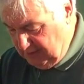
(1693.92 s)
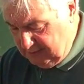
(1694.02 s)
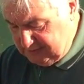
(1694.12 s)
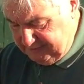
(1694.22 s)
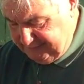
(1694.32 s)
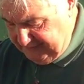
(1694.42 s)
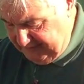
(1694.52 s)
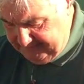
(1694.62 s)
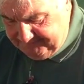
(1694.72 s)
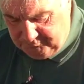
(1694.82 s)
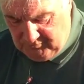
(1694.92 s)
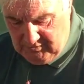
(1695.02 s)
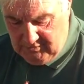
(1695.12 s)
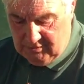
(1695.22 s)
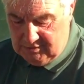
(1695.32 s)
hard to fit,
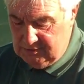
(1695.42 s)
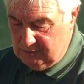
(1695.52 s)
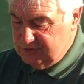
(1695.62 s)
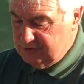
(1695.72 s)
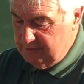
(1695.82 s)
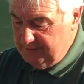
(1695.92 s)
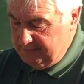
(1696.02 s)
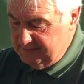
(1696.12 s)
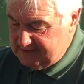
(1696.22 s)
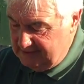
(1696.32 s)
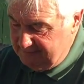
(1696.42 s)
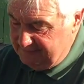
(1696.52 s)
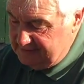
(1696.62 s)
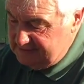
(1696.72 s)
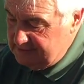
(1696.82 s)
as long as you remember some
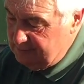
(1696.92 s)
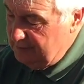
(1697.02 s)
things.